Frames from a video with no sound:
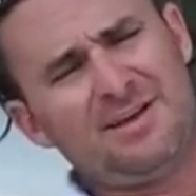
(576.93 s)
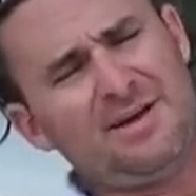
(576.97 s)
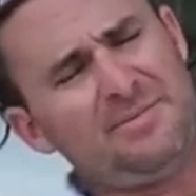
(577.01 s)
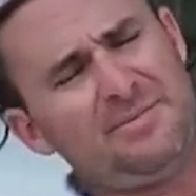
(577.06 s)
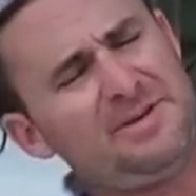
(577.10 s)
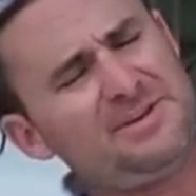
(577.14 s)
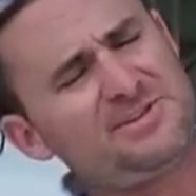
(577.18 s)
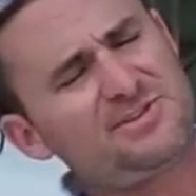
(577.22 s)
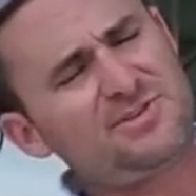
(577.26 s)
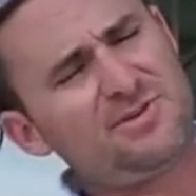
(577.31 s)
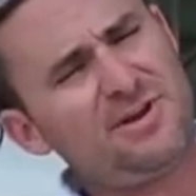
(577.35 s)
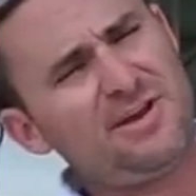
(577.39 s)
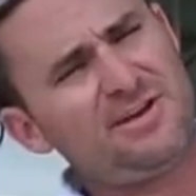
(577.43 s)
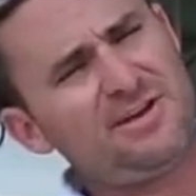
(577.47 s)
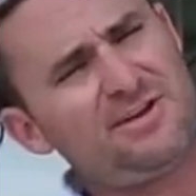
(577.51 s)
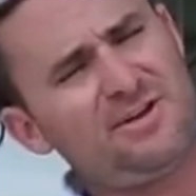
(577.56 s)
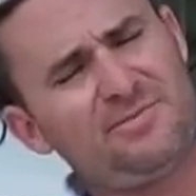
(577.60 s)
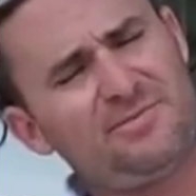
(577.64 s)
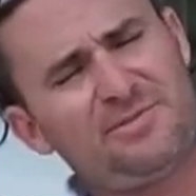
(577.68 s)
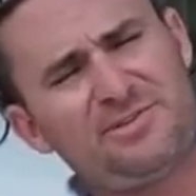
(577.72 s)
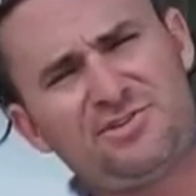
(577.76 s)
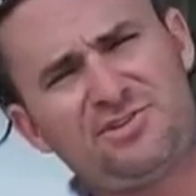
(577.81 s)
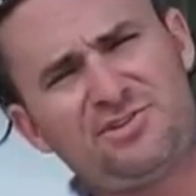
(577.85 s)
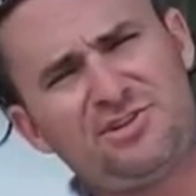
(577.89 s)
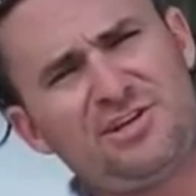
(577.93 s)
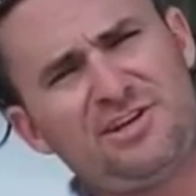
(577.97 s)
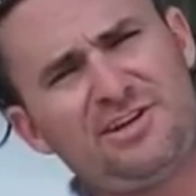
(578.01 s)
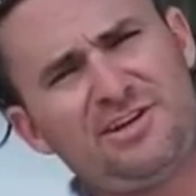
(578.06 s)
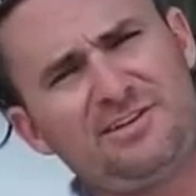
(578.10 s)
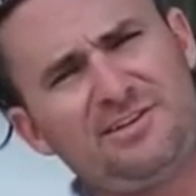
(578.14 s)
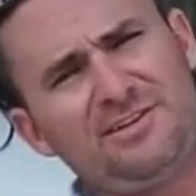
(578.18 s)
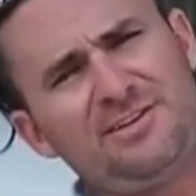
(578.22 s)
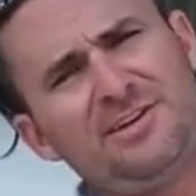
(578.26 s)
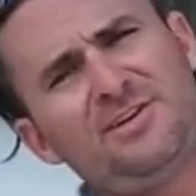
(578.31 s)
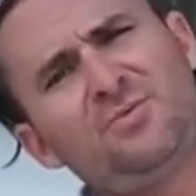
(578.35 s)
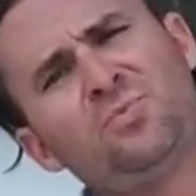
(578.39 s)
I mean, it's great now, but it's
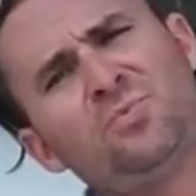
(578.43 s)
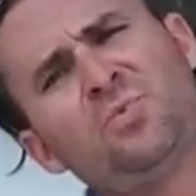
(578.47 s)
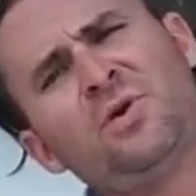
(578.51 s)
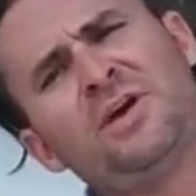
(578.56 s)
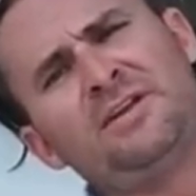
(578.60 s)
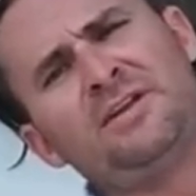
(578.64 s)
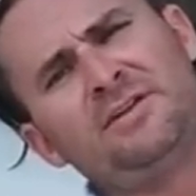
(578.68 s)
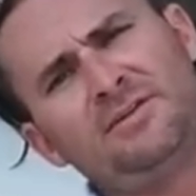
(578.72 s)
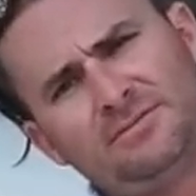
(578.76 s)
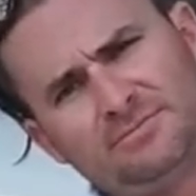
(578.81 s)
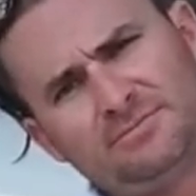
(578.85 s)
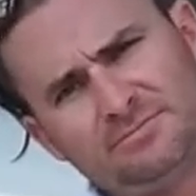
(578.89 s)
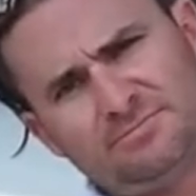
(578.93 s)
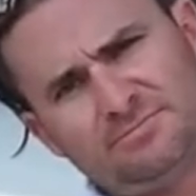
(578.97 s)
cheating. You need wind.